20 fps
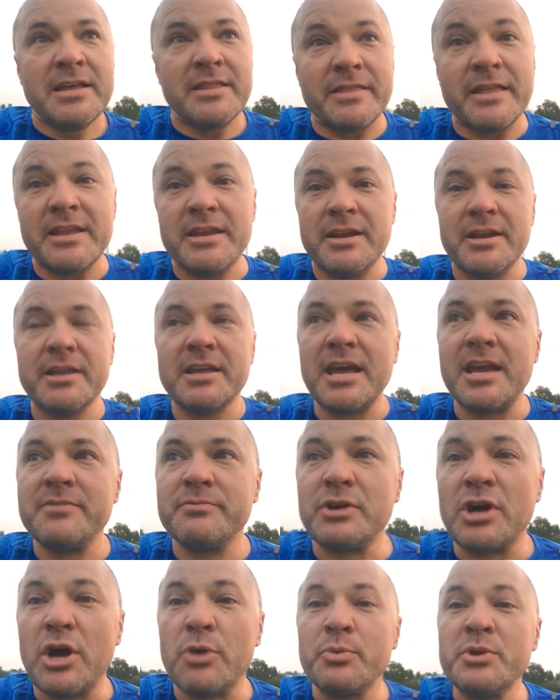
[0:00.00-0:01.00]
Then kind
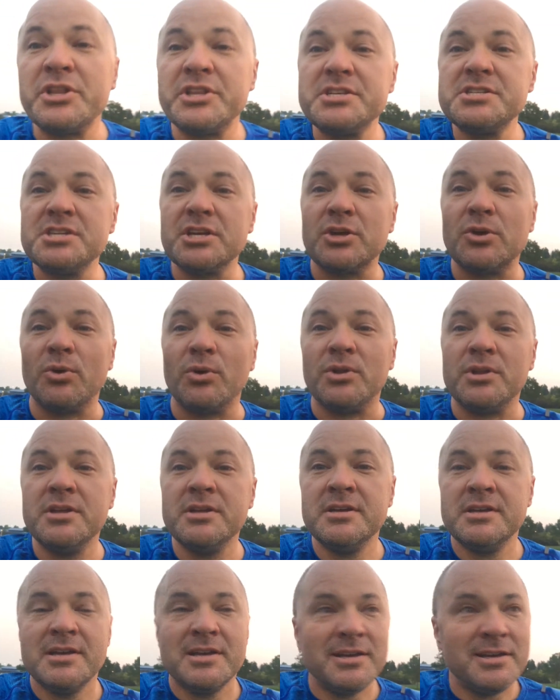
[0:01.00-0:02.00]
of a realistic goal.
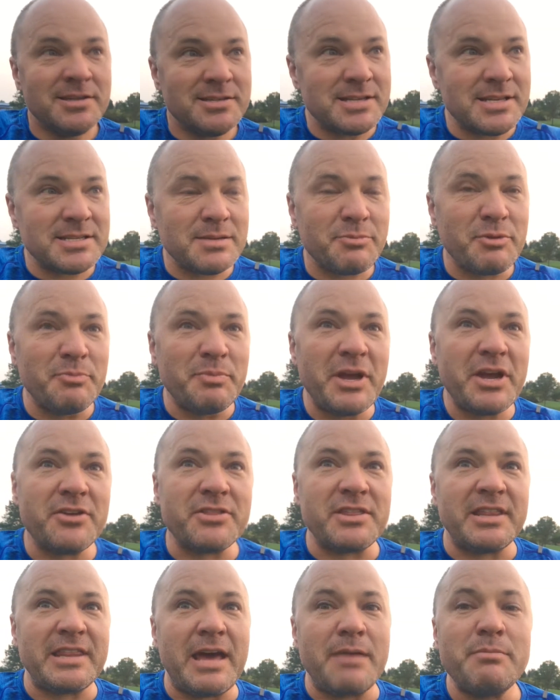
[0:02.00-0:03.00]
Set something bigger
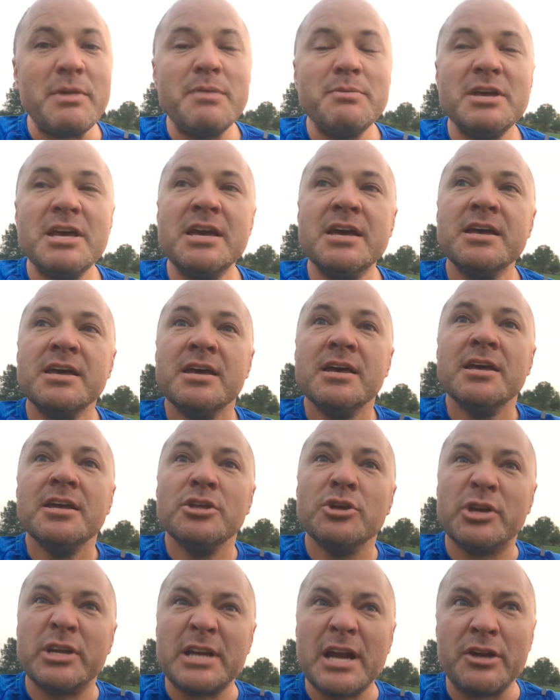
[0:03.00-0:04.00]
than that. Maybe
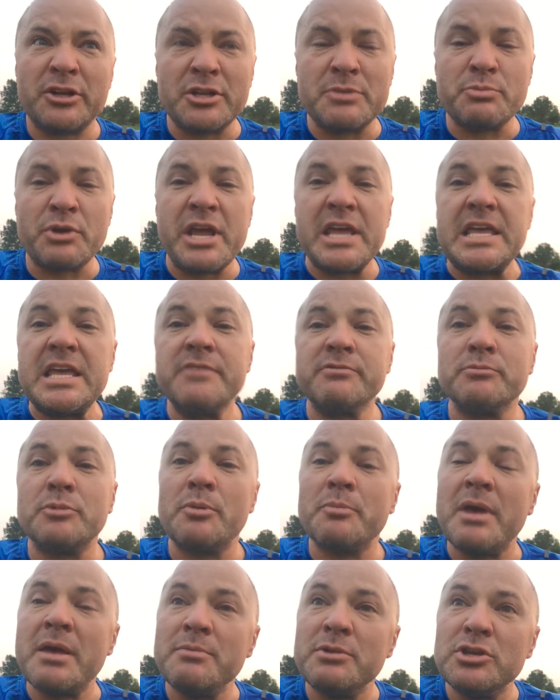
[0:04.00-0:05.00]
you could not only break even,
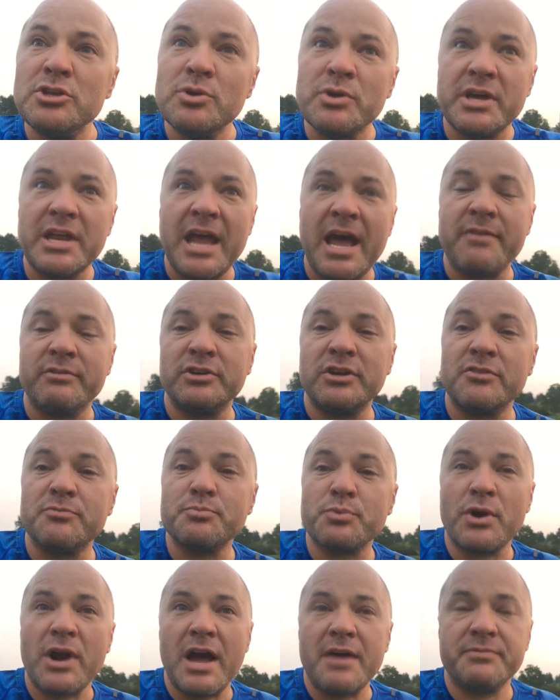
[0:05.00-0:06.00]
but maybe you could have enough
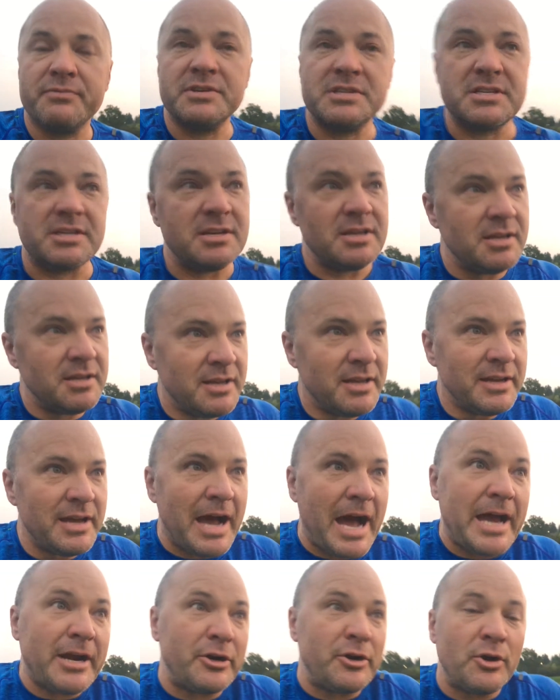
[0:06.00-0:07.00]
profit to,
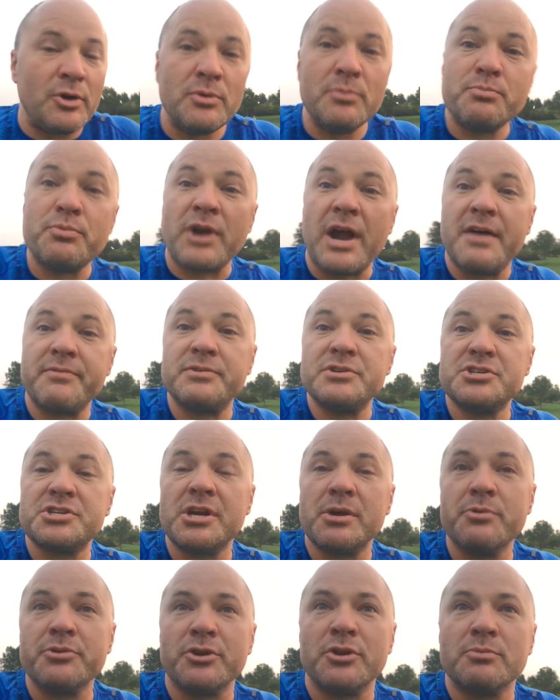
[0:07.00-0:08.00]
I don't know, profit
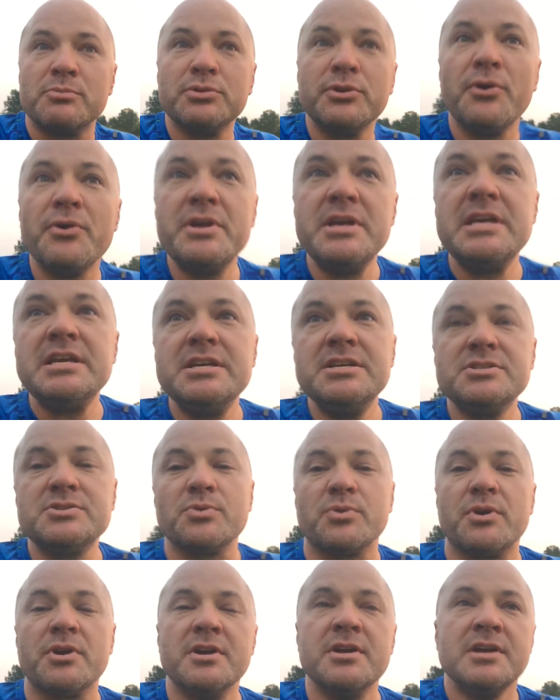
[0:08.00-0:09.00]
share with your employees,
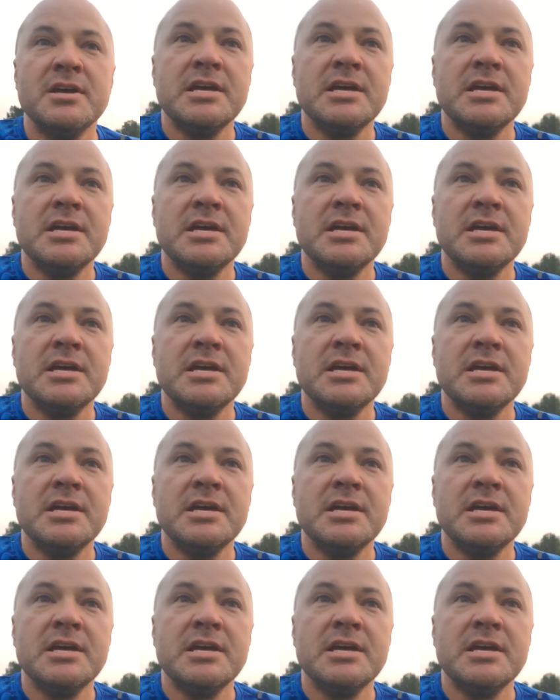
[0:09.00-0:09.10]
or